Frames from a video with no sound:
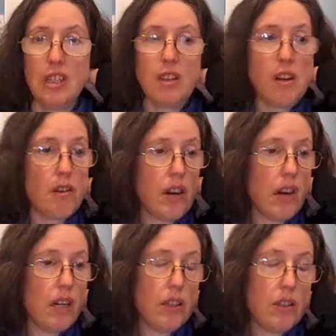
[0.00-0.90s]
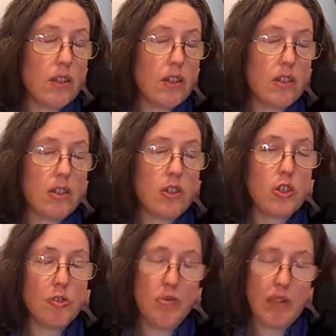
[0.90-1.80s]
So I'm going to
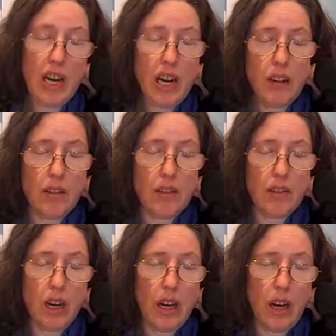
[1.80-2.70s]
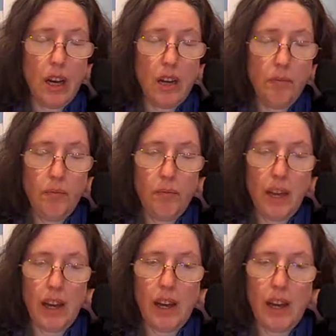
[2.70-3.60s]
do that, and
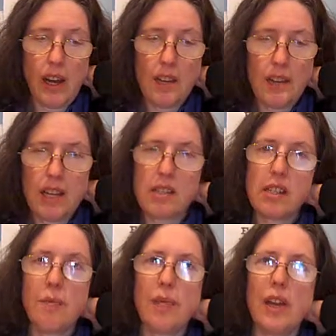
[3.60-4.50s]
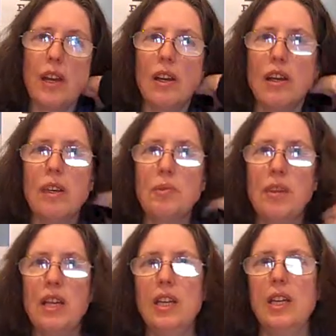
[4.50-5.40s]
that's something I'll
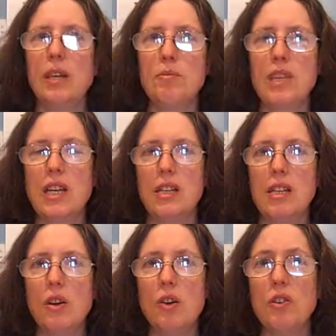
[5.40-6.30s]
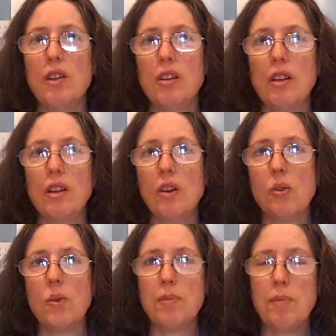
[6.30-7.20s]
be updating on
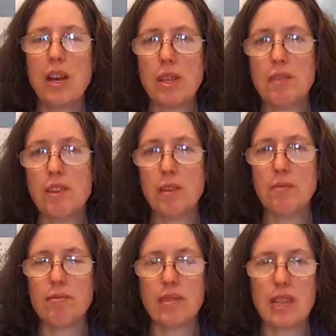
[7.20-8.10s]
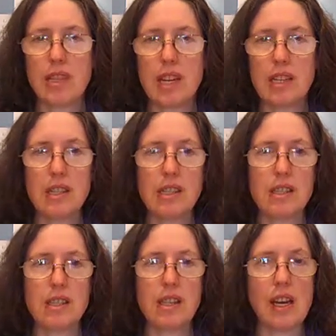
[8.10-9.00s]
along with my other
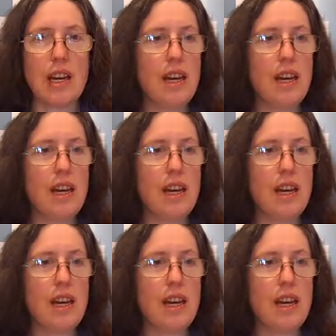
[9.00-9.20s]
updates.